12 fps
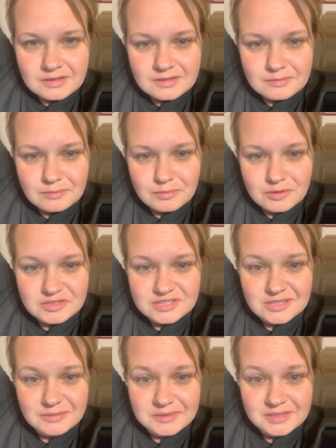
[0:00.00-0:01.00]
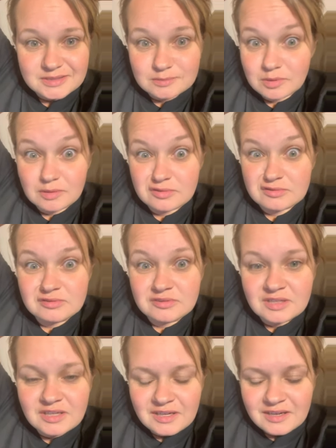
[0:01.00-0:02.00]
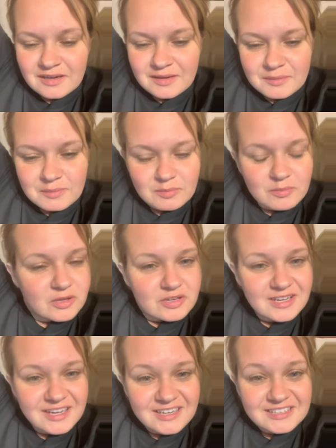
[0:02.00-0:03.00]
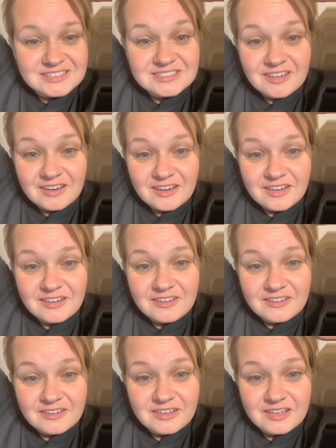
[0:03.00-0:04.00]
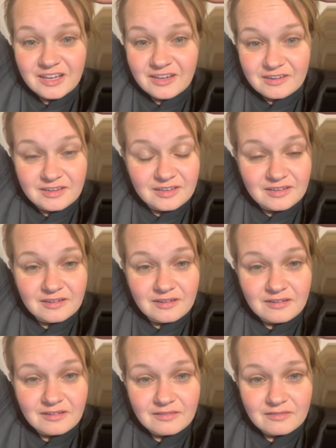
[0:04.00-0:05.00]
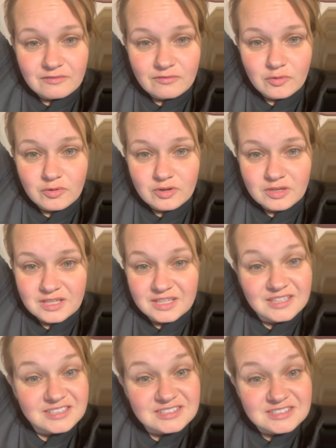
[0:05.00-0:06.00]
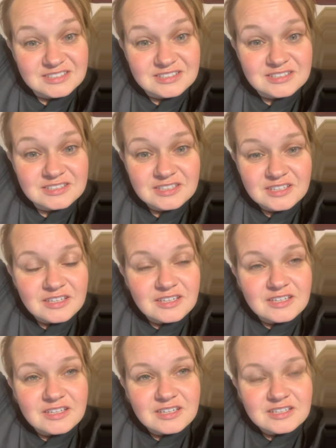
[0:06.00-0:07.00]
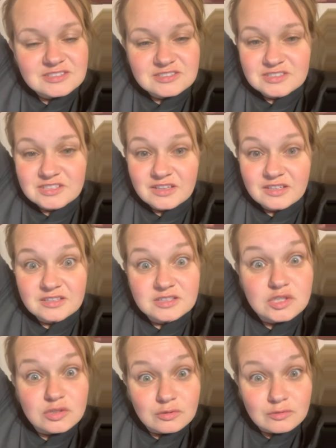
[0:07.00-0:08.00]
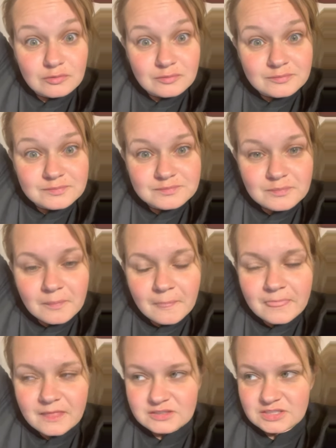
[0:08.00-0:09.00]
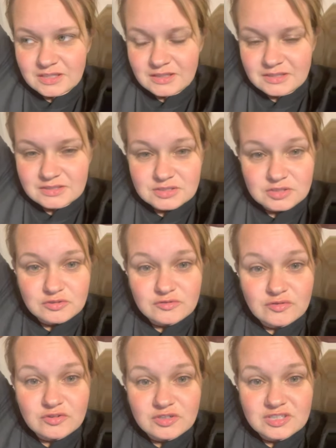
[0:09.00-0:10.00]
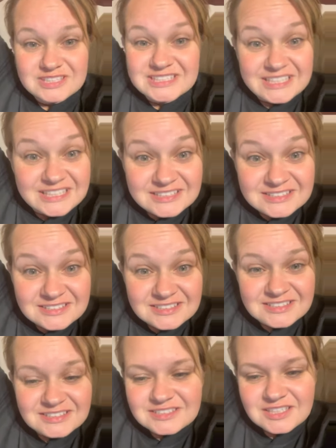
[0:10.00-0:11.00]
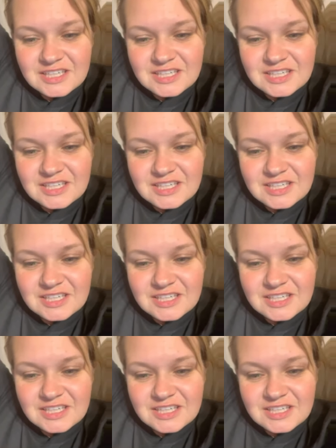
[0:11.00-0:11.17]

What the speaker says: burst anybody's bubble, but Butler County's not a good county for kids, because there's nothing to do. There's nothing to do for teens.